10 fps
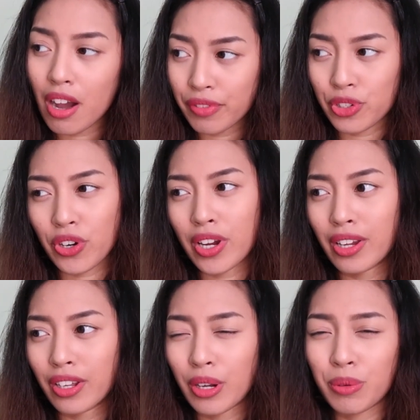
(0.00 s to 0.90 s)
after trying
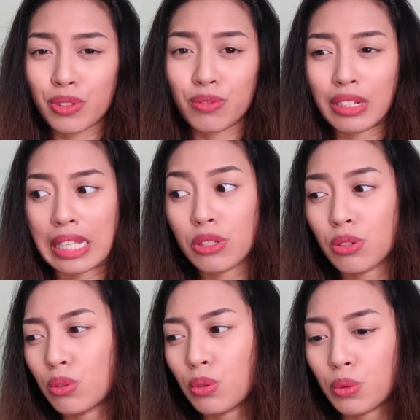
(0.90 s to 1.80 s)
it I wasn't really
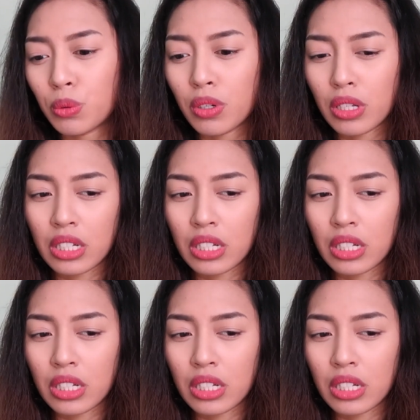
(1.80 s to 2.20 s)
too